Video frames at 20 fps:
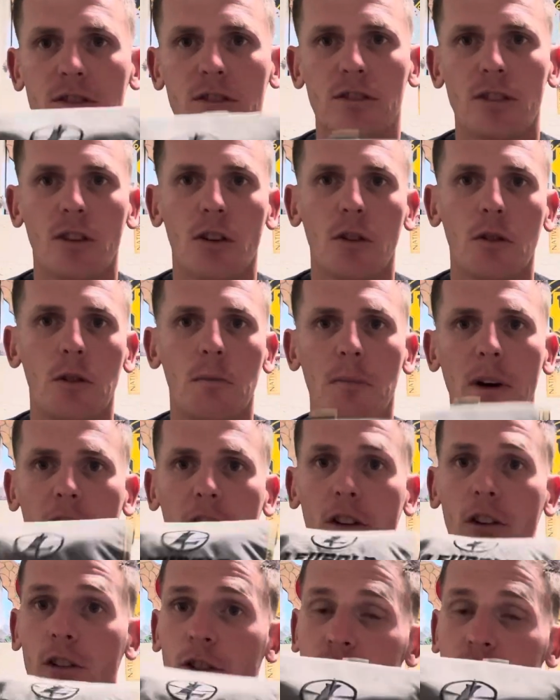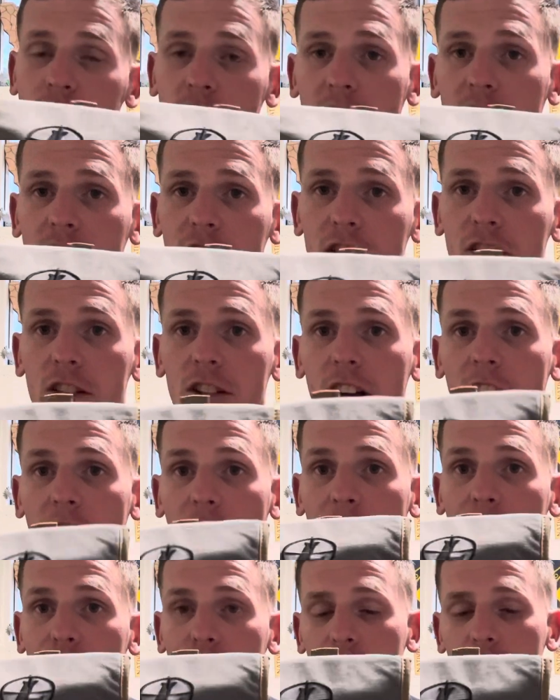So the bino harness I he
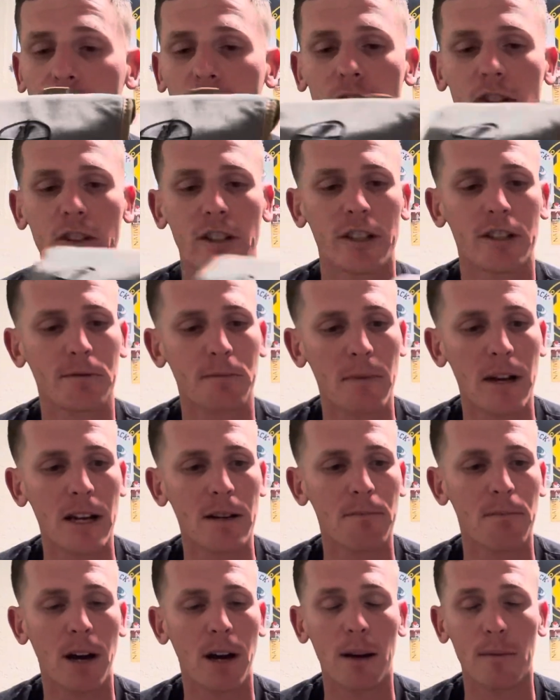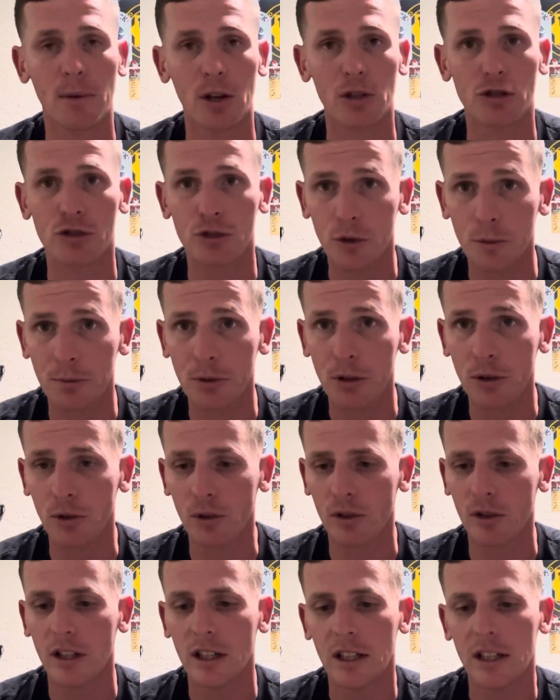have here is made by
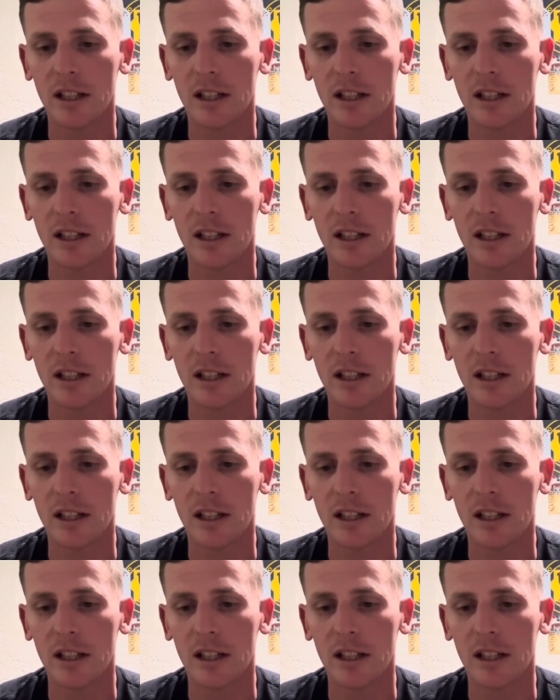Marsupial.